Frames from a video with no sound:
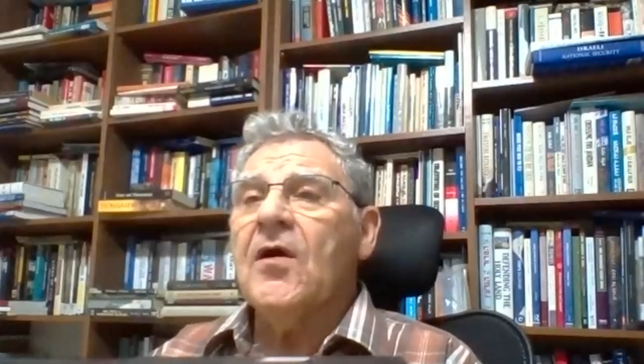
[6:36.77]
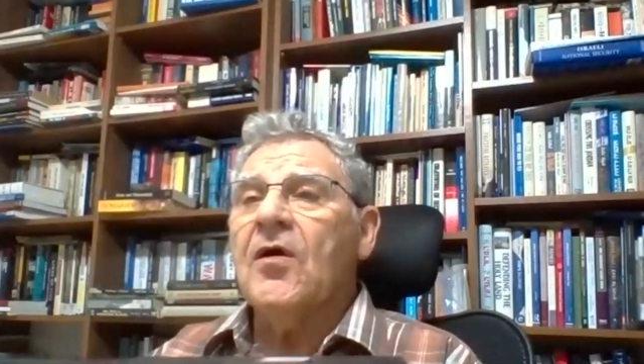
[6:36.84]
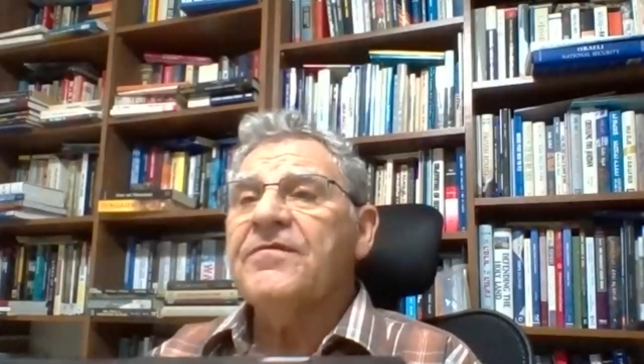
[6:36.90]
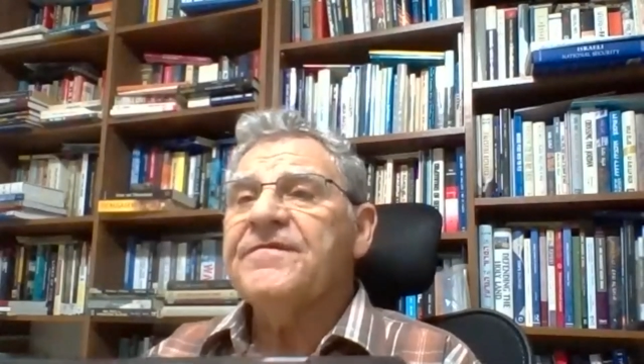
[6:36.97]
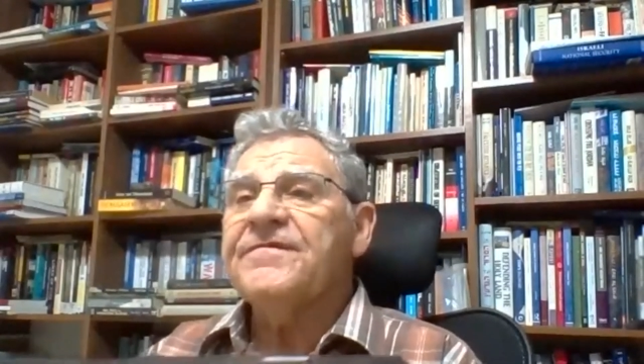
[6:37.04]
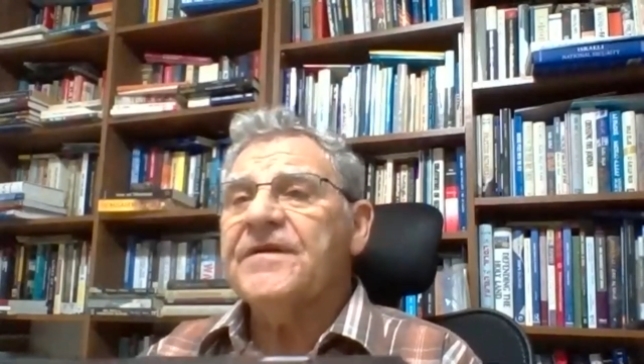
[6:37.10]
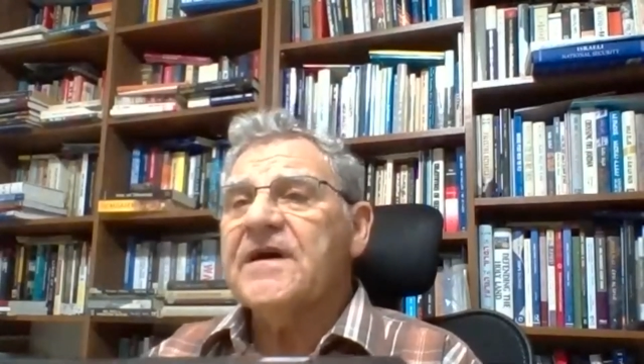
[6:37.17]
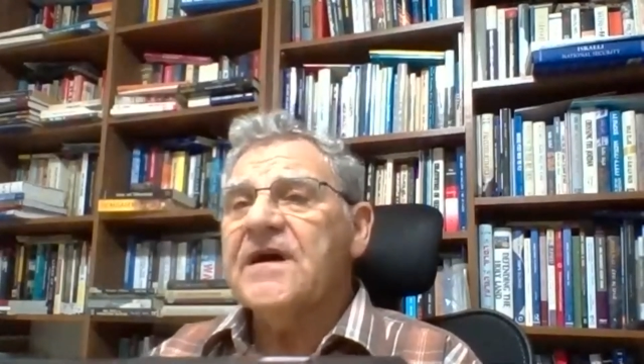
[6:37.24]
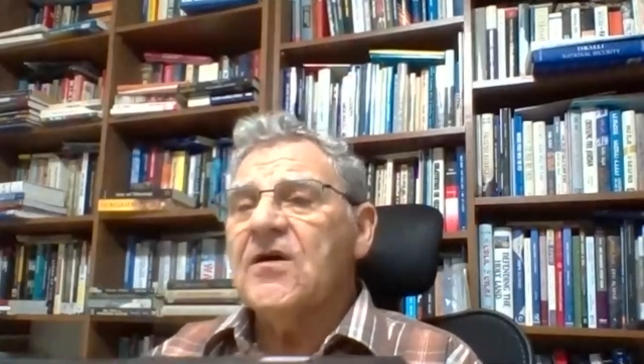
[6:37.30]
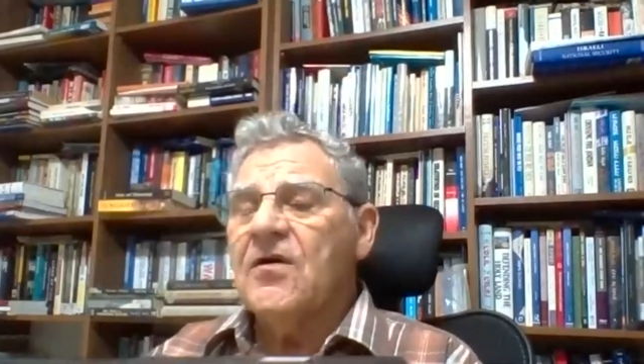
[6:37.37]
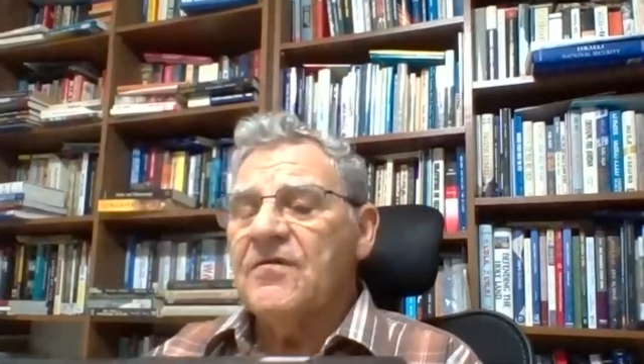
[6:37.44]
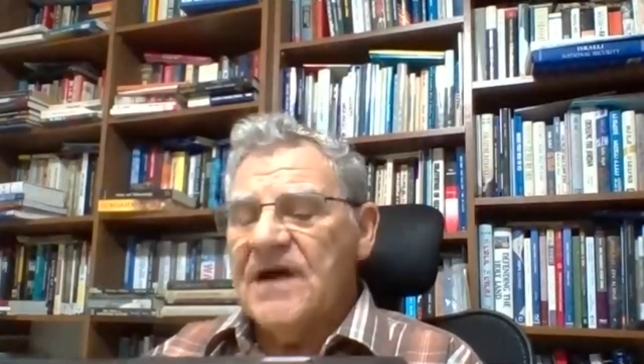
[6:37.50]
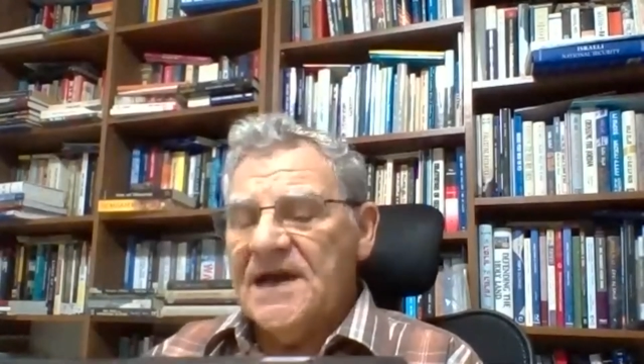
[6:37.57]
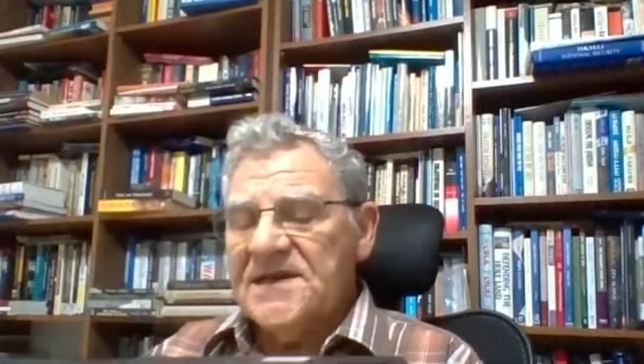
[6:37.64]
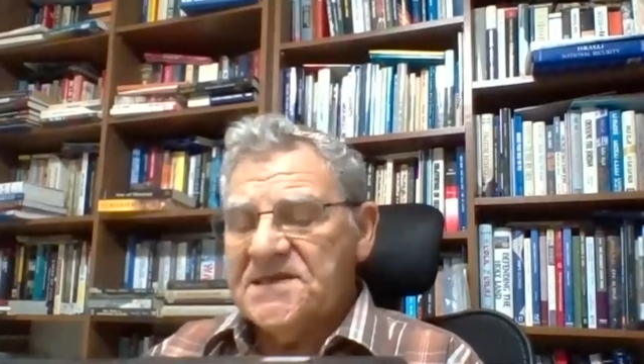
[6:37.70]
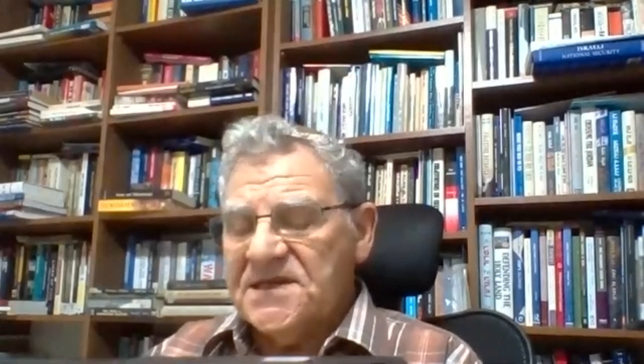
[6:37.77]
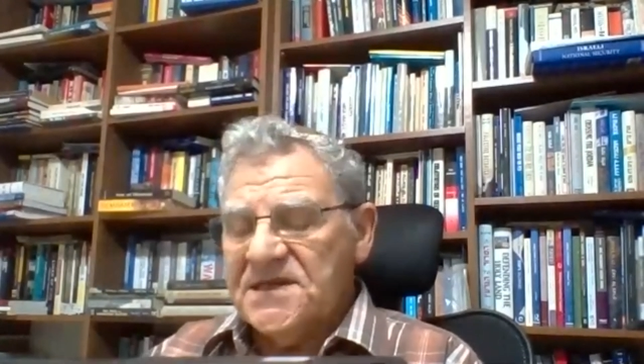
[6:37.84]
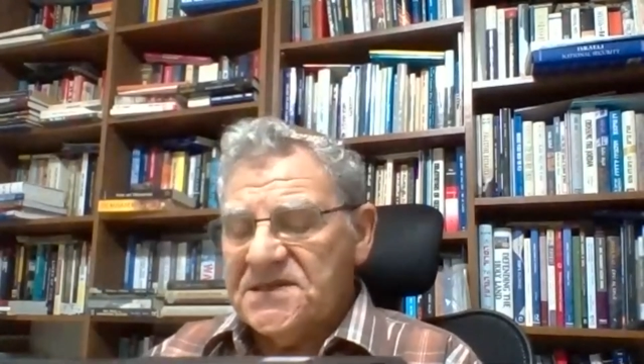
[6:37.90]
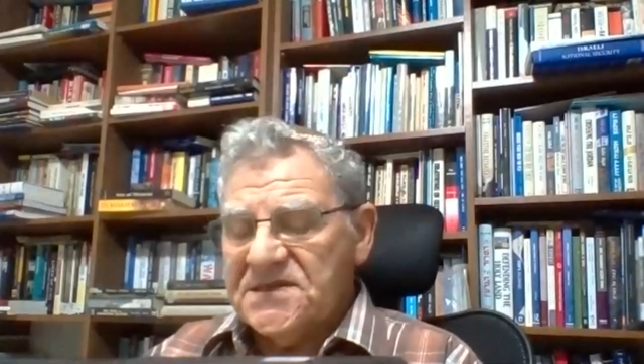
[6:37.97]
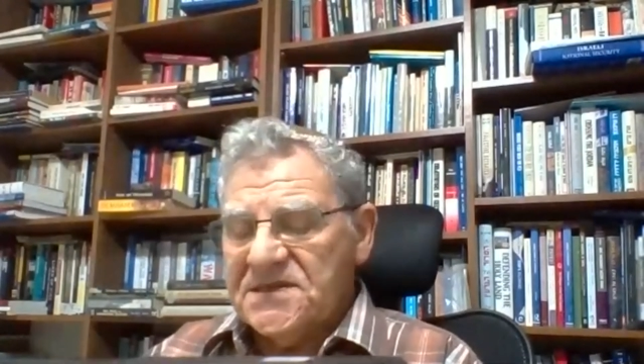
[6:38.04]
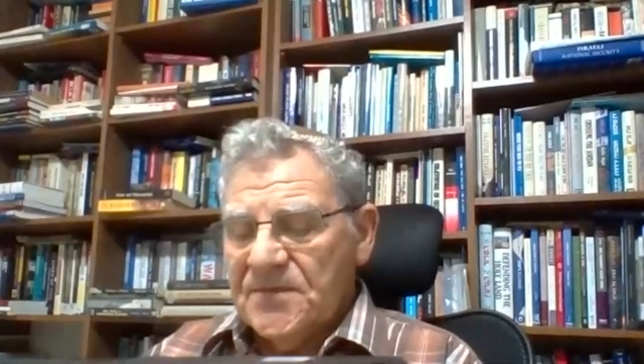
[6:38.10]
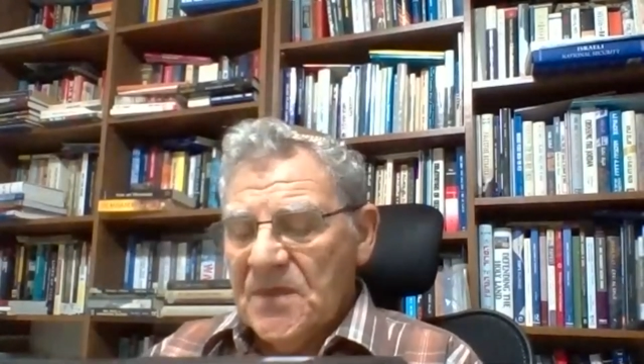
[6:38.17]
of
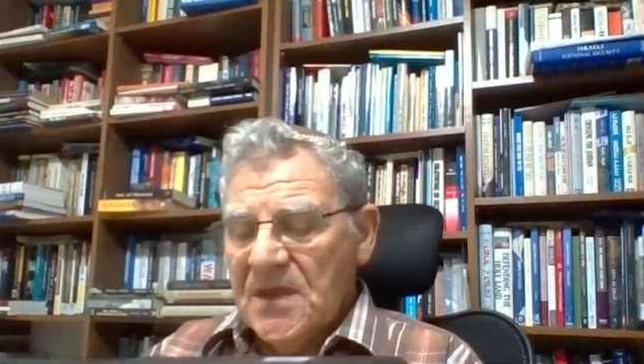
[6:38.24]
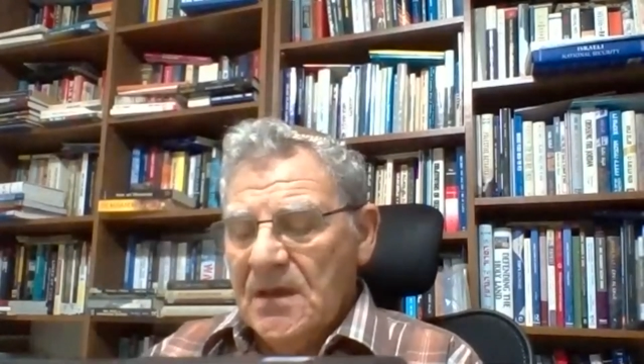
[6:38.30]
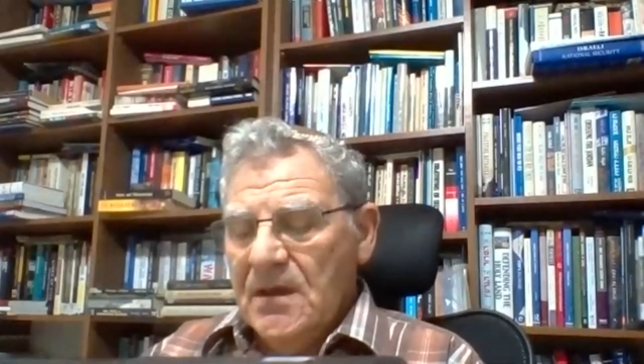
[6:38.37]
ISIS.